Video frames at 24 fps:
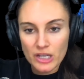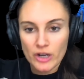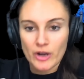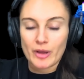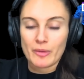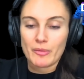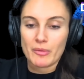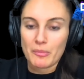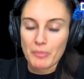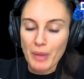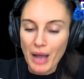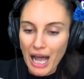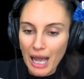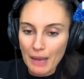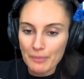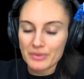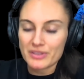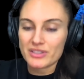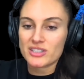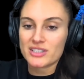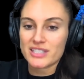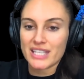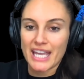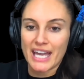They're in
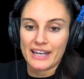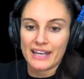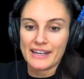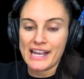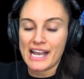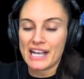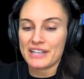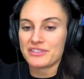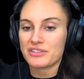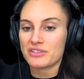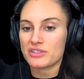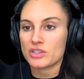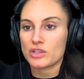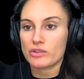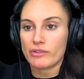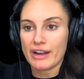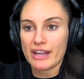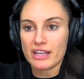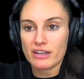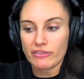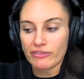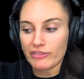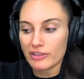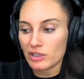apartments, townhouses,
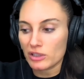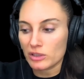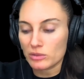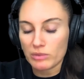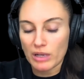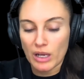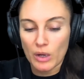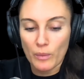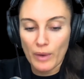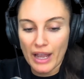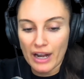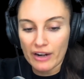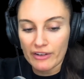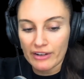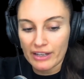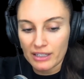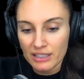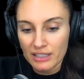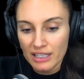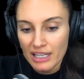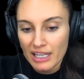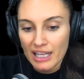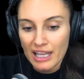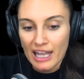greenfield where we're
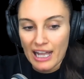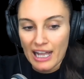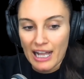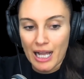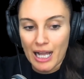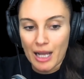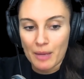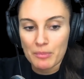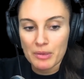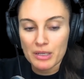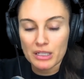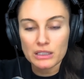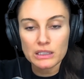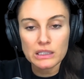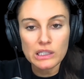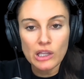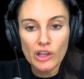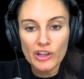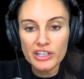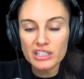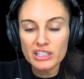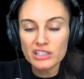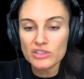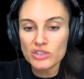in, uh, but a
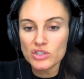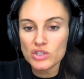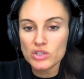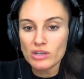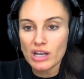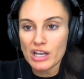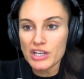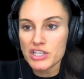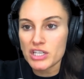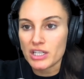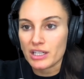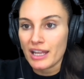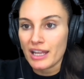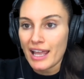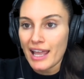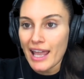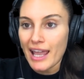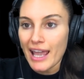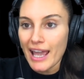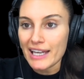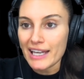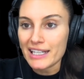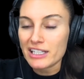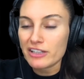lot of construction.
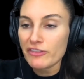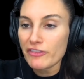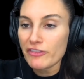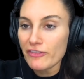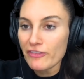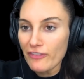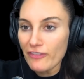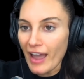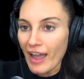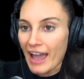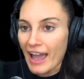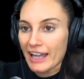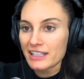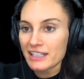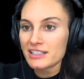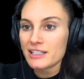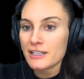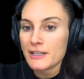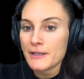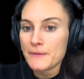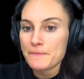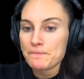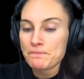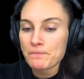And in
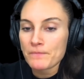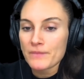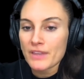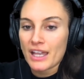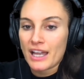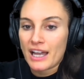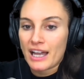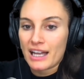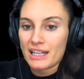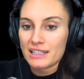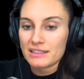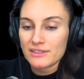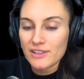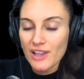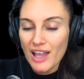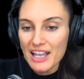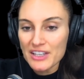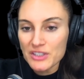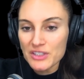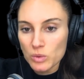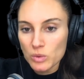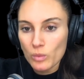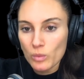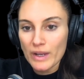fact, uh,
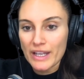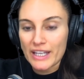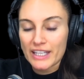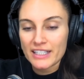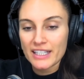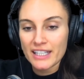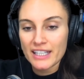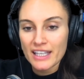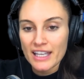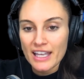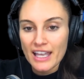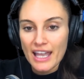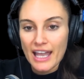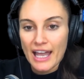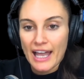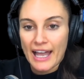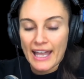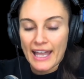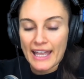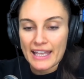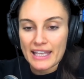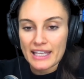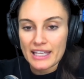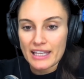last week
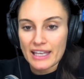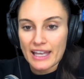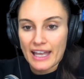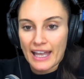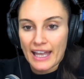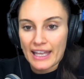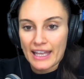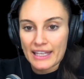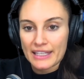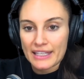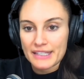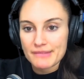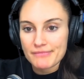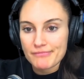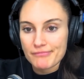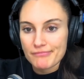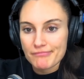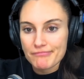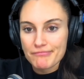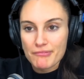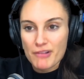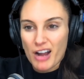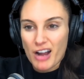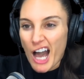a a
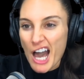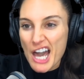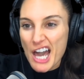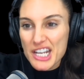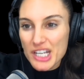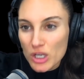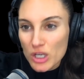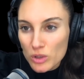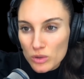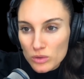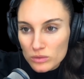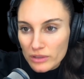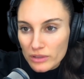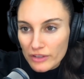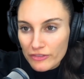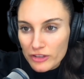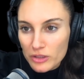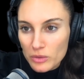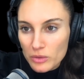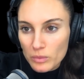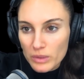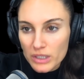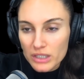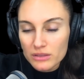article, if
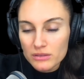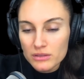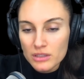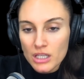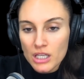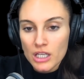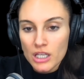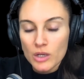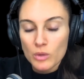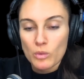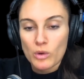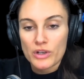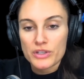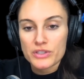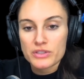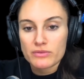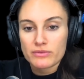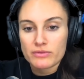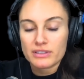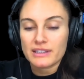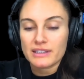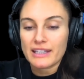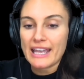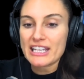you will, was
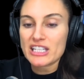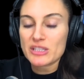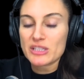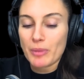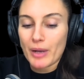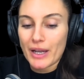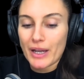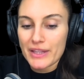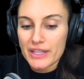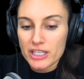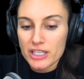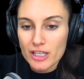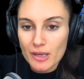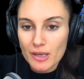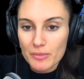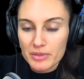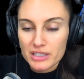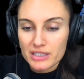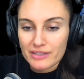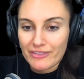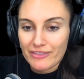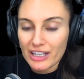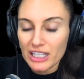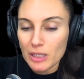released by the
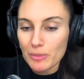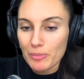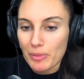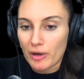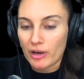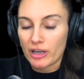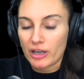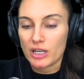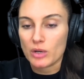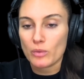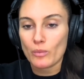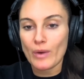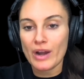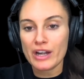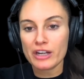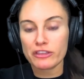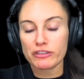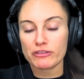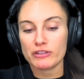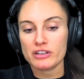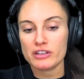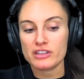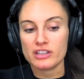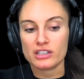urban developer, and it went
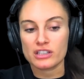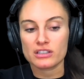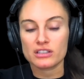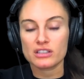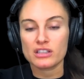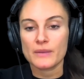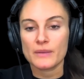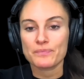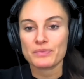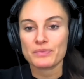through the